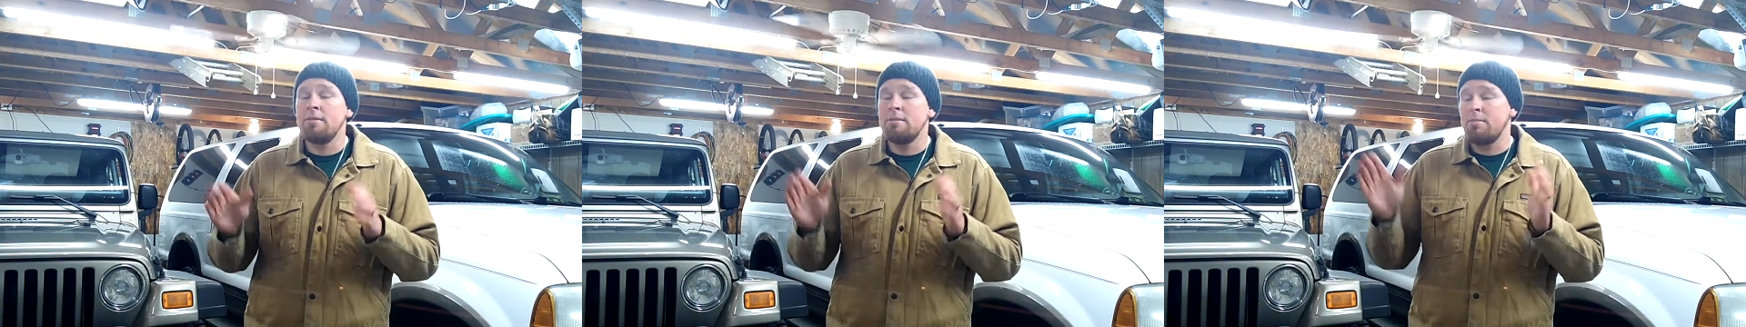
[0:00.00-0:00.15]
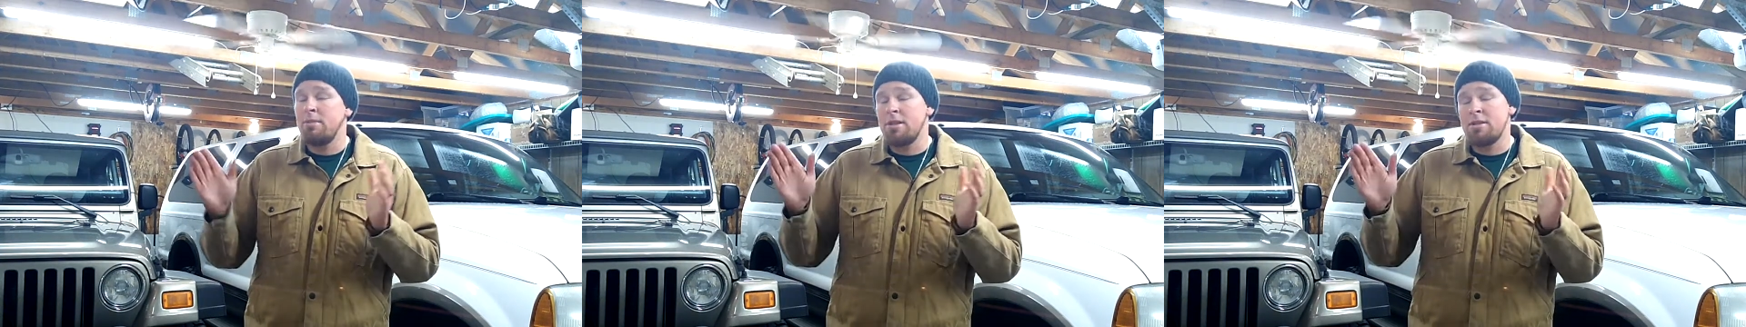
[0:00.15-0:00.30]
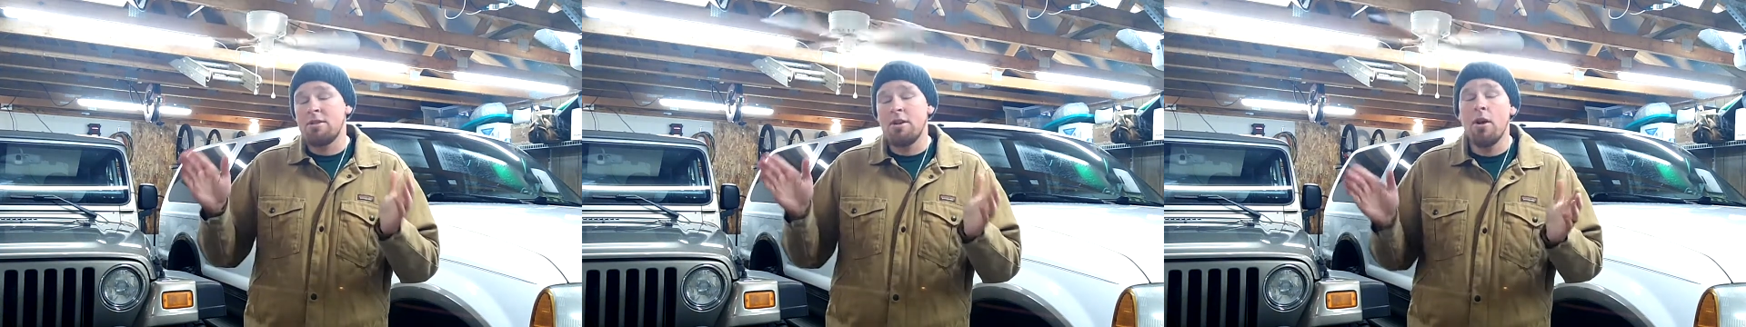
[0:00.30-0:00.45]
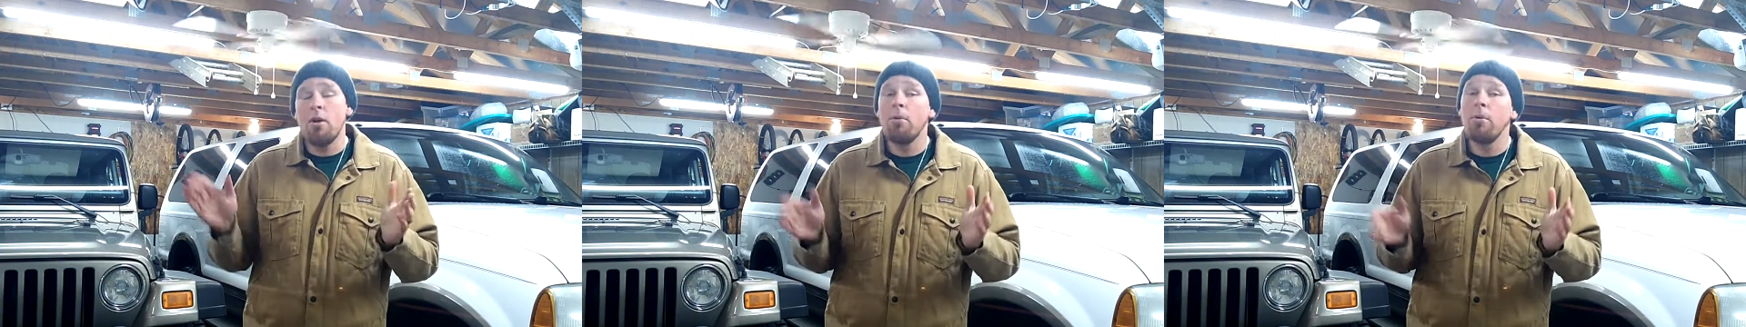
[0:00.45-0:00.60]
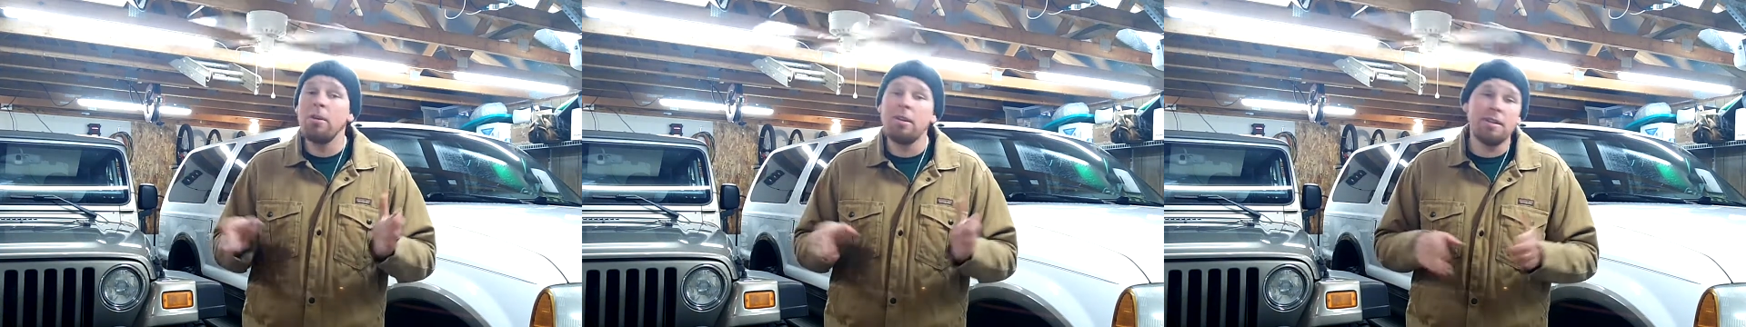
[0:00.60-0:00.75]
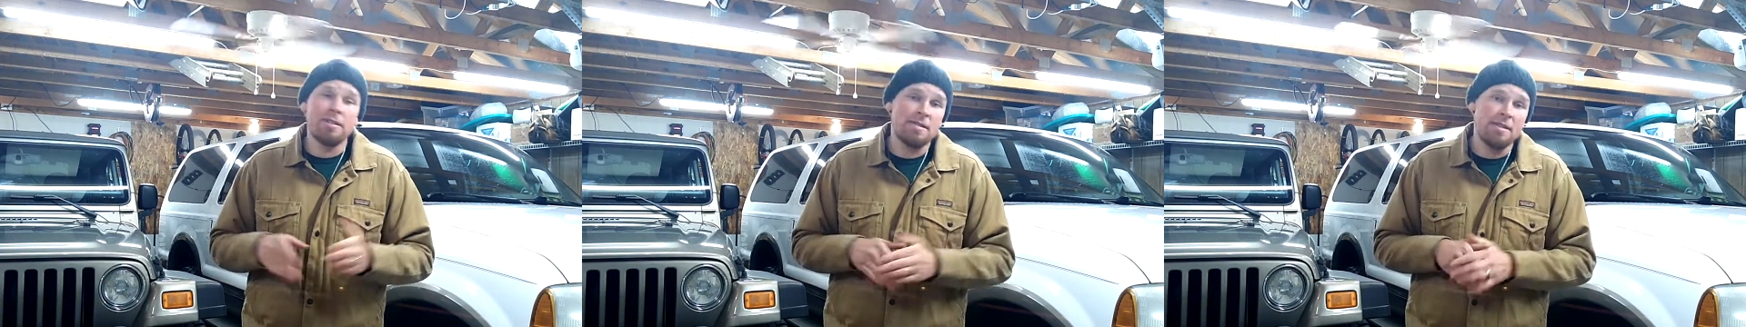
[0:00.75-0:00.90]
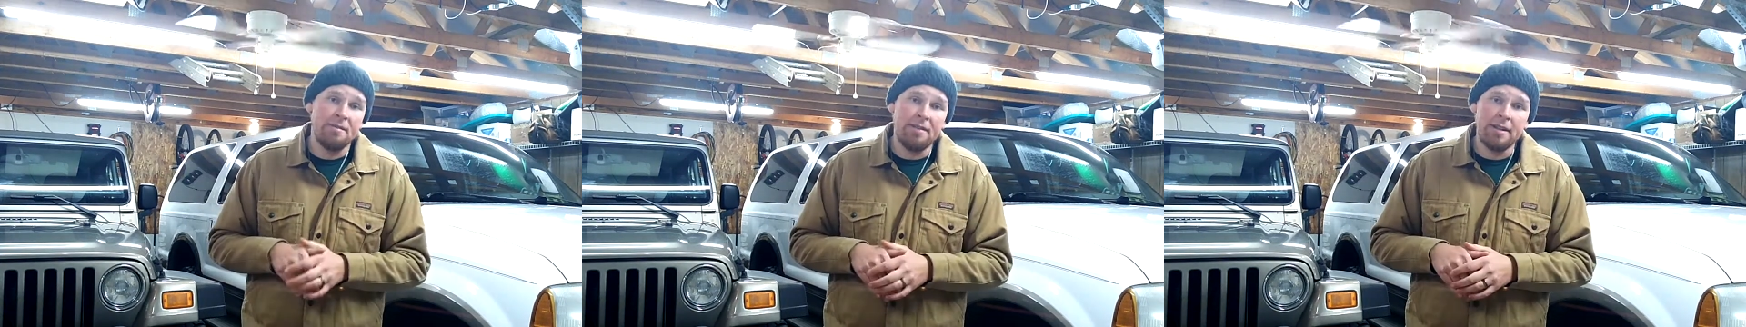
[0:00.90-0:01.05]
been towing
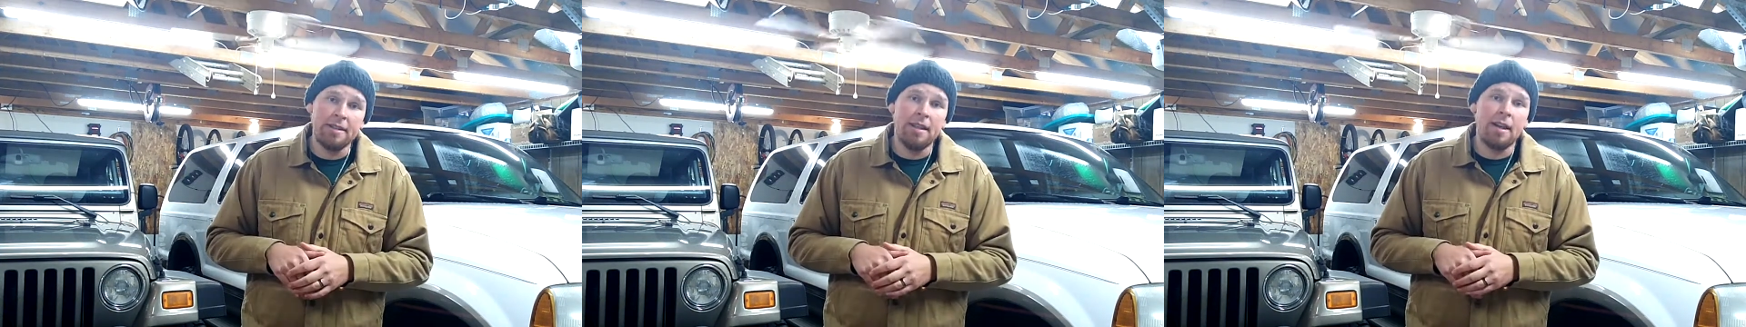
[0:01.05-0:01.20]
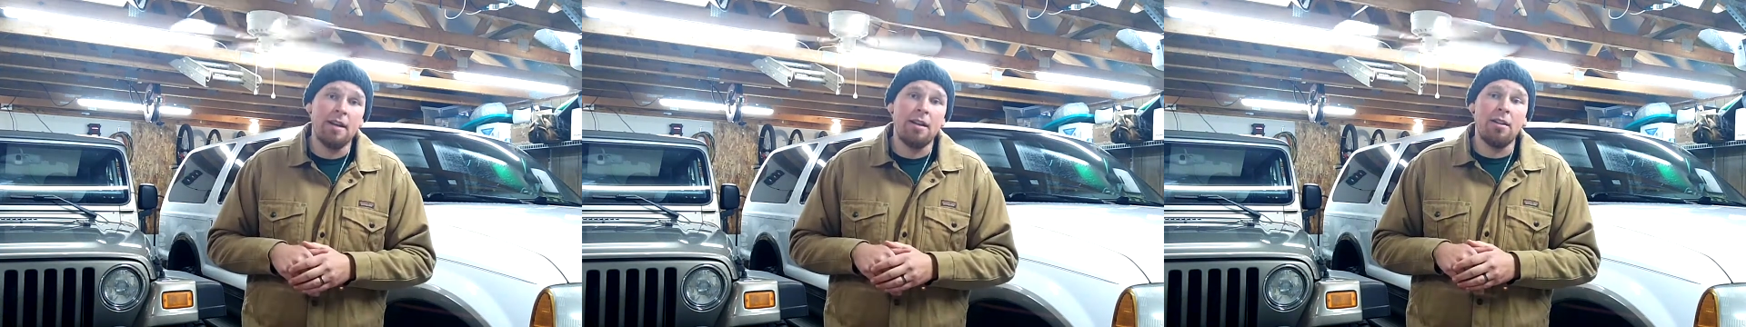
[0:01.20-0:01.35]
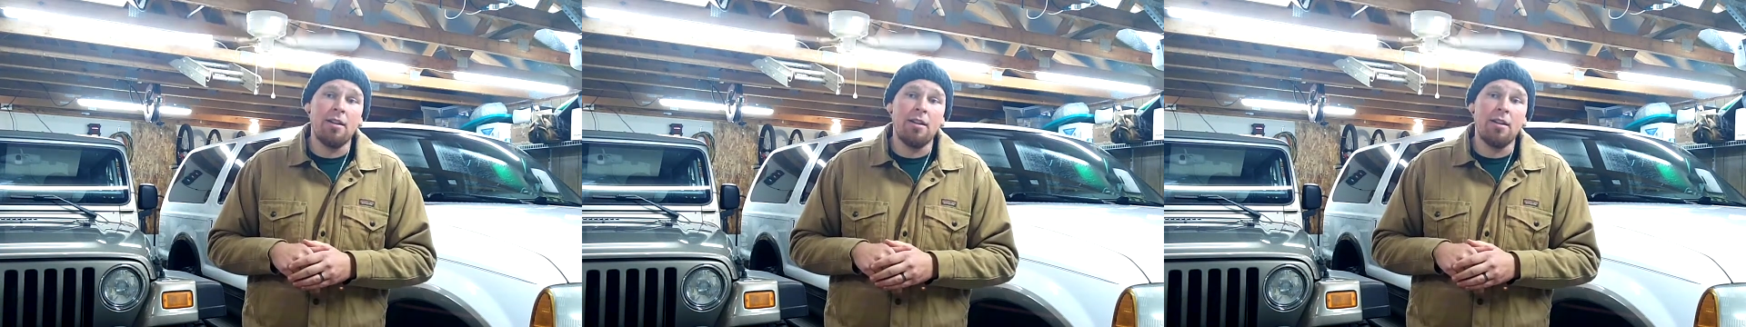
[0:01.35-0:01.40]
and stuff like that